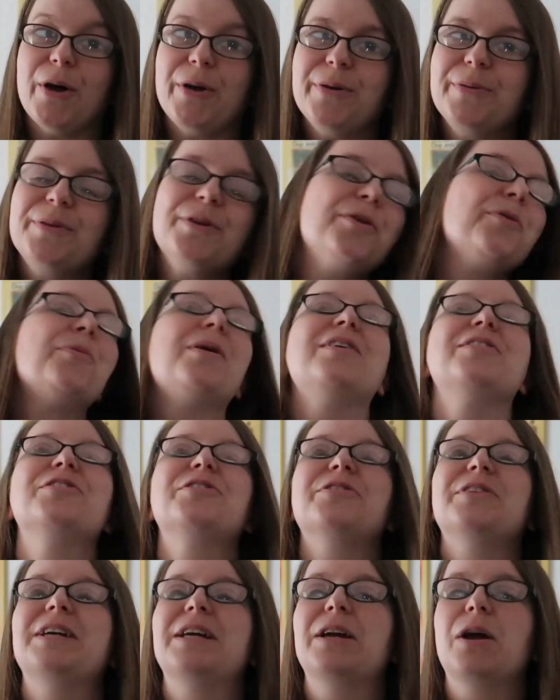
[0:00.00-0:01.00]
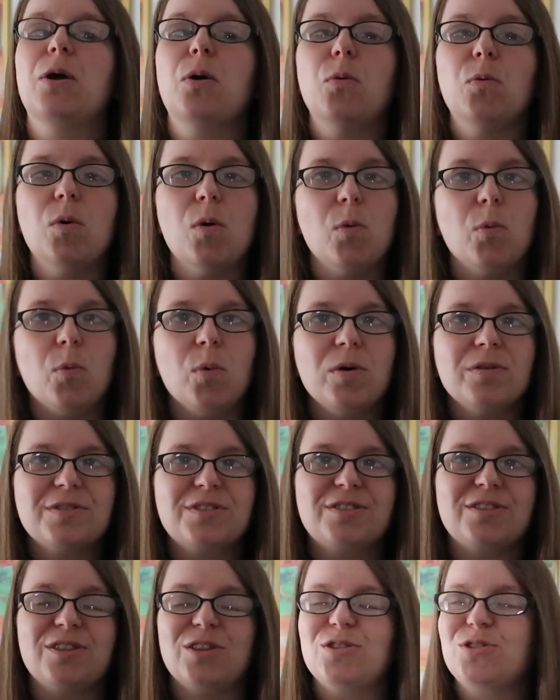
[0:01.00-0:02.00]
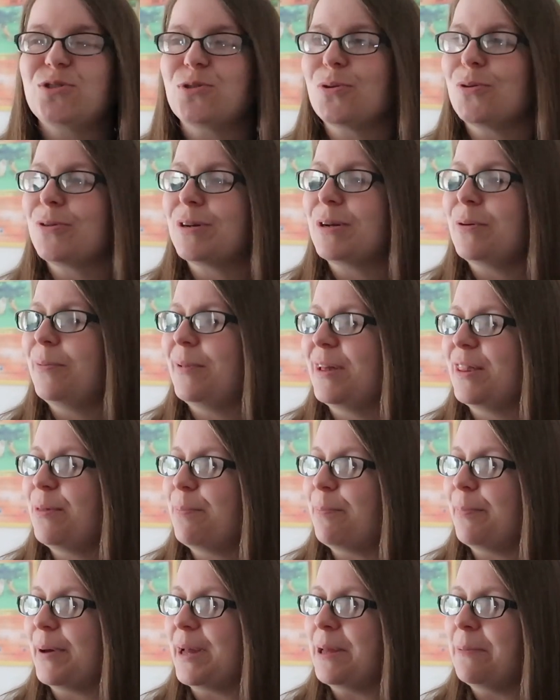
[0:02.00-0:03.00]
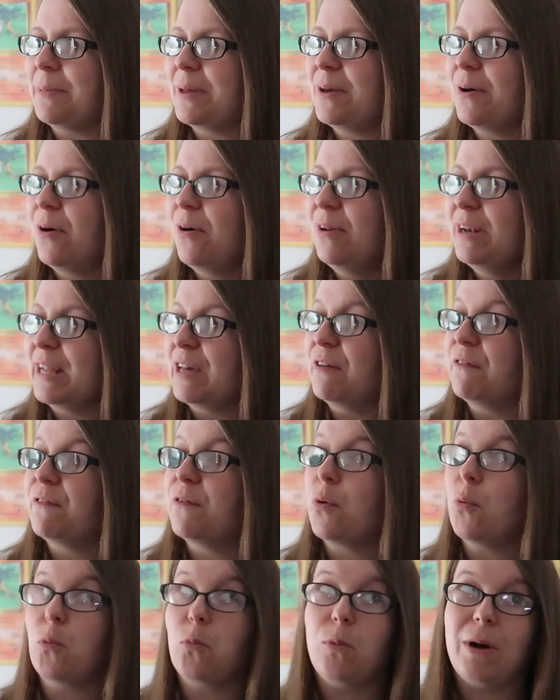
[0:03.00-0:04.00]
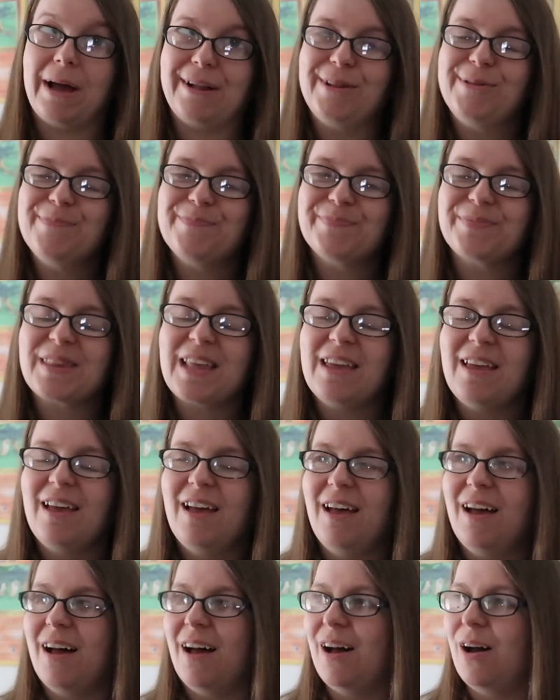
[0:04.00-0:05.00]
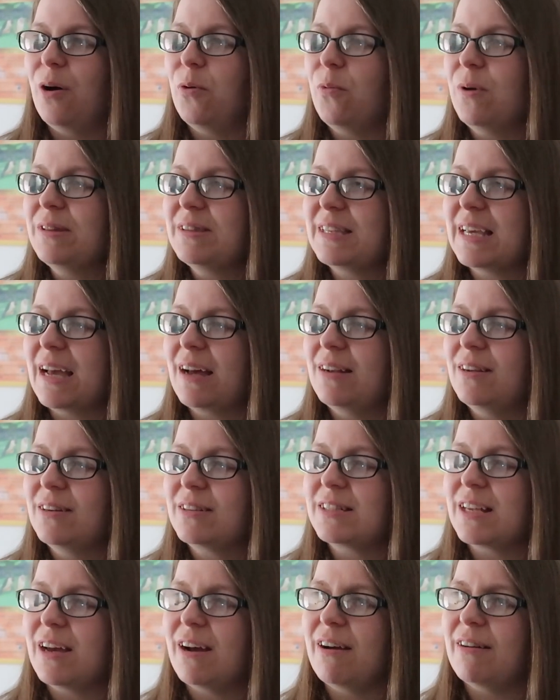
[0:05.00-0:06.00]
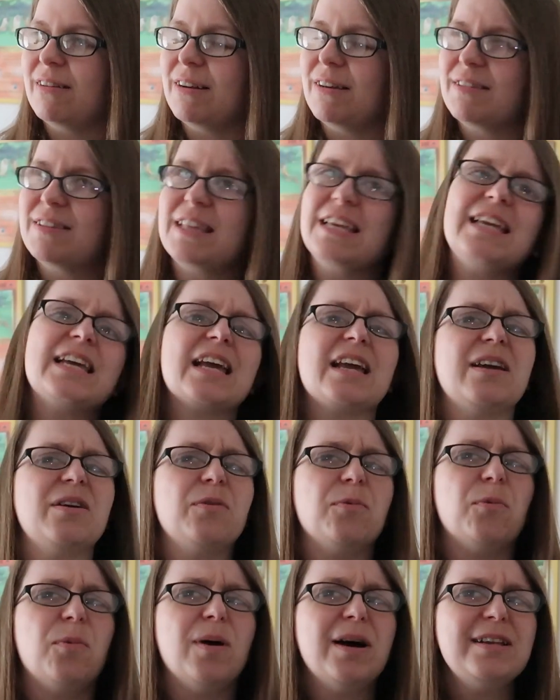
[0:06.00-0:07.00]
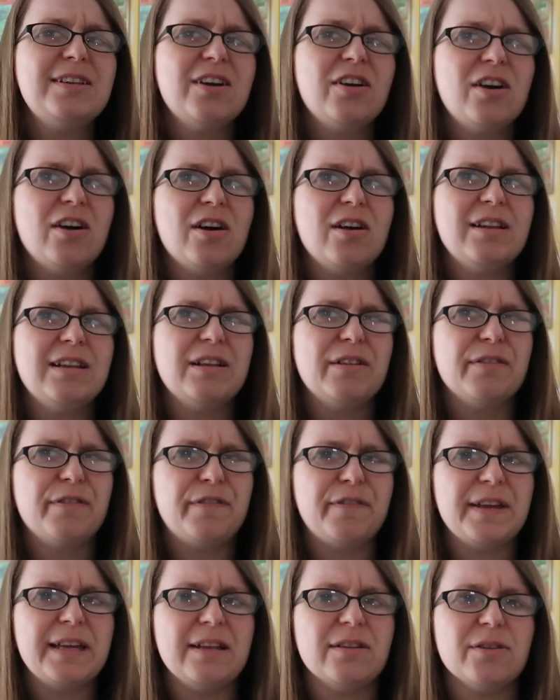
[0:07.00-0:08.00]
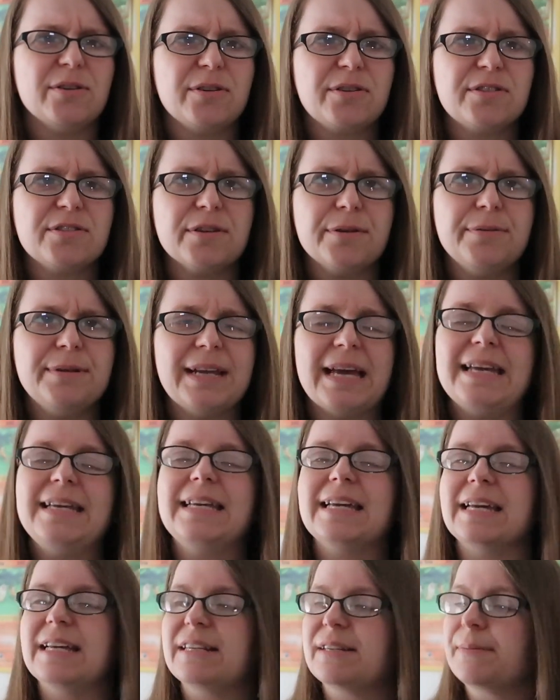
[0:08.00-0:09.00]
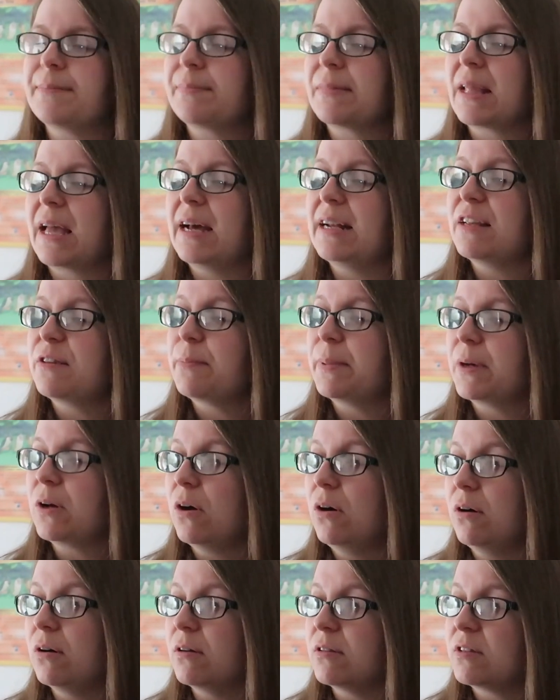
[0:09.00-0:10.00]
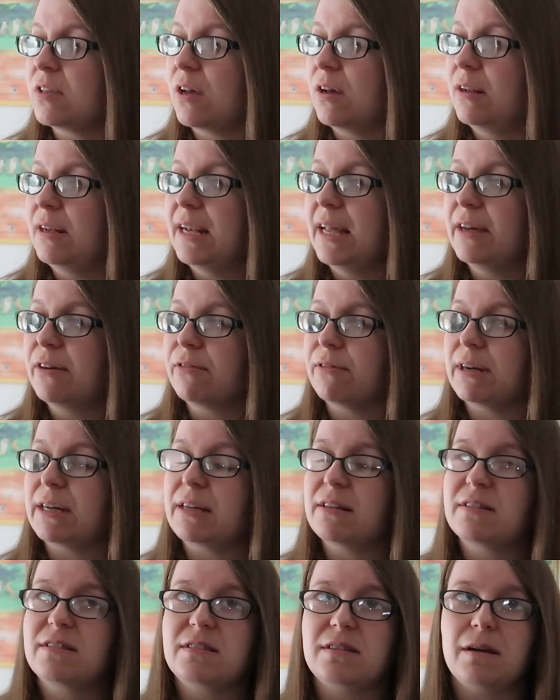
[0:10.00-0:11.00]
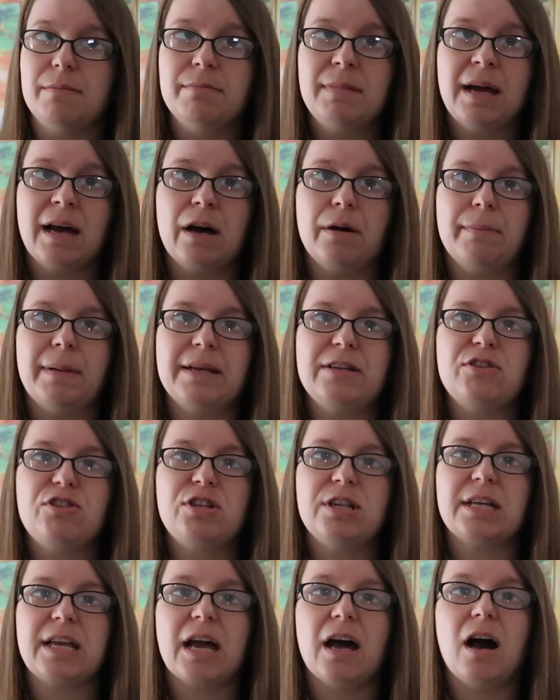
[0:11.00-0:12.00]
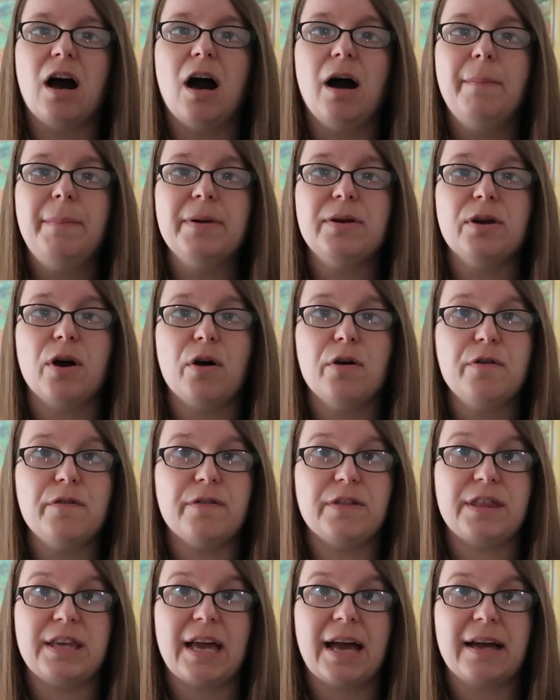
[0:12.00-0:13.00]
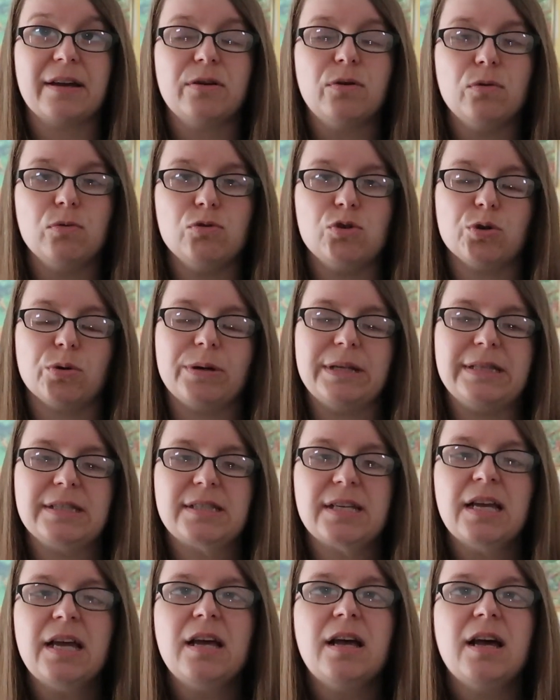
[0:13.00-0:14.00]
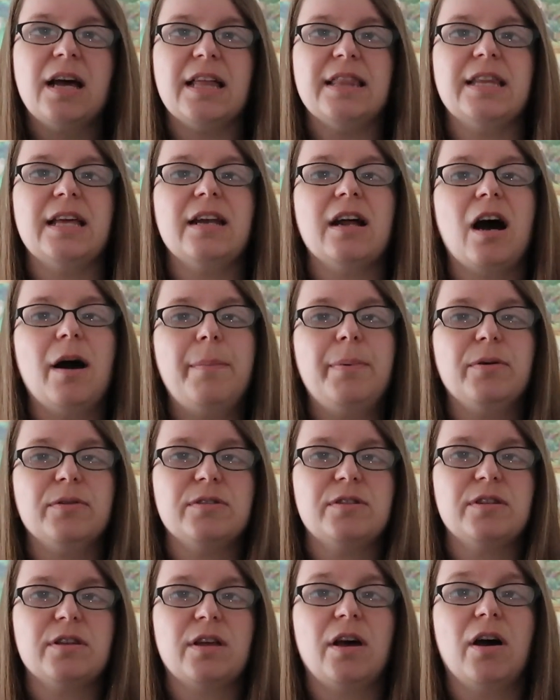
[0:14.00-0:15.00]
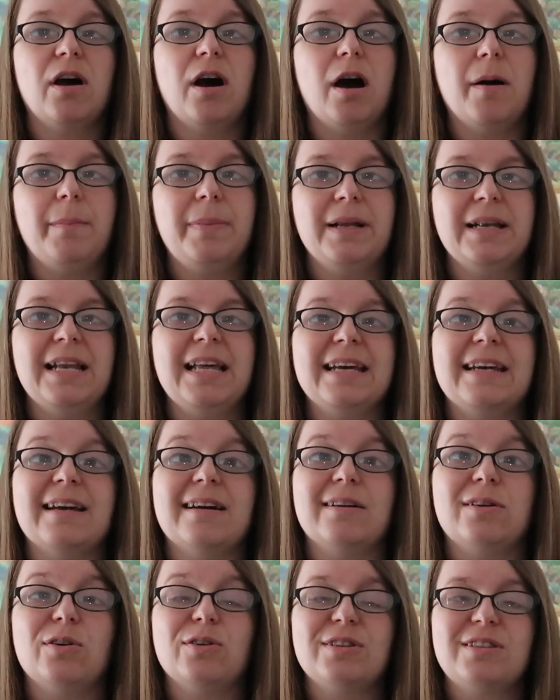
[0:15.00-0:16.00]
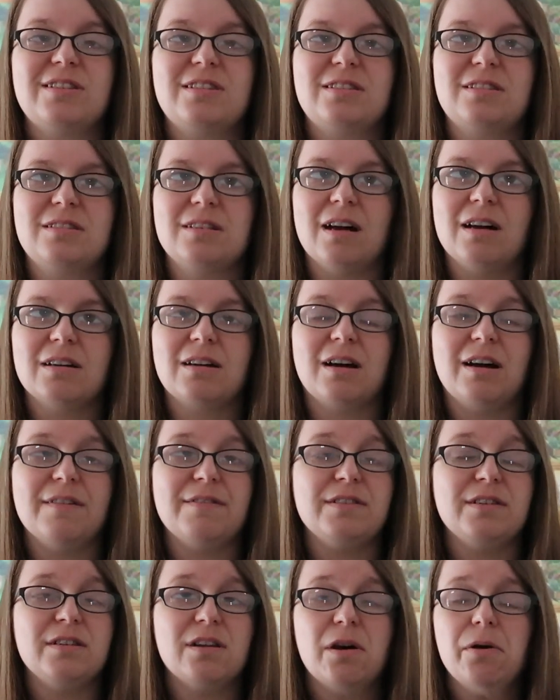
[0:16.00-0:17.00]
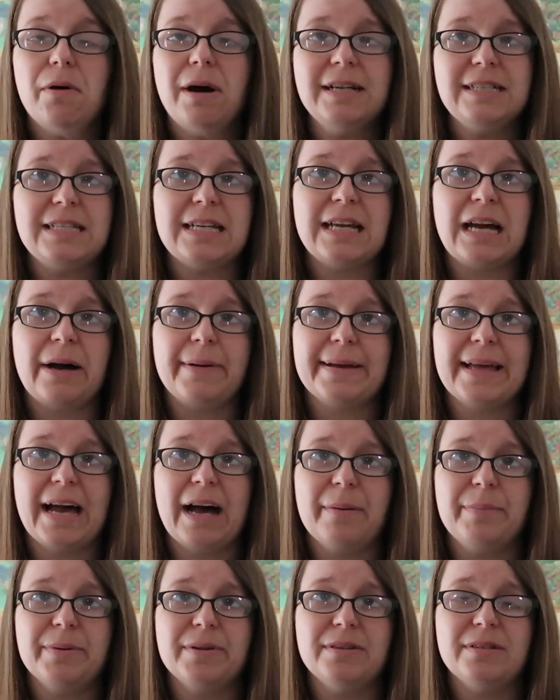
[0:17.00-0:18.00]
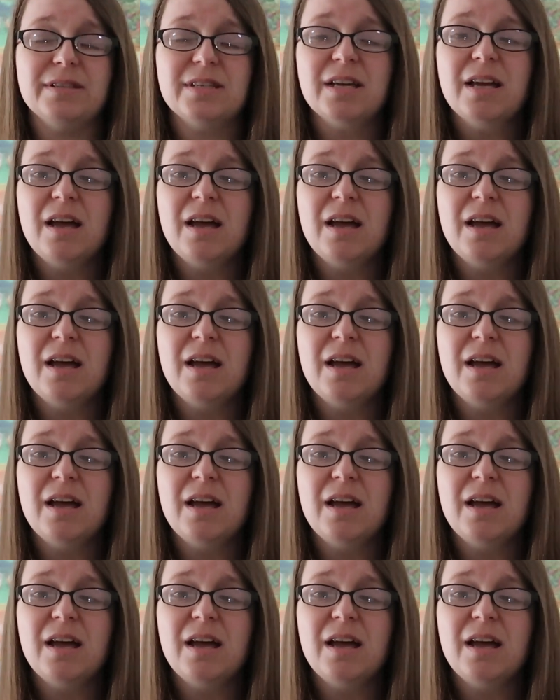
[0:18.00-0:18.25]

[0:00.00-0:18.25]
you're wondering, well, what's the story with baby Olive? Well, one day I looked at her and I was thinking, why do her little feet look so naked? And it's because her leg ring somehow managed to get up and over the ankle joints and then up onto her upper leg and got stuck. I have no idea how it happened.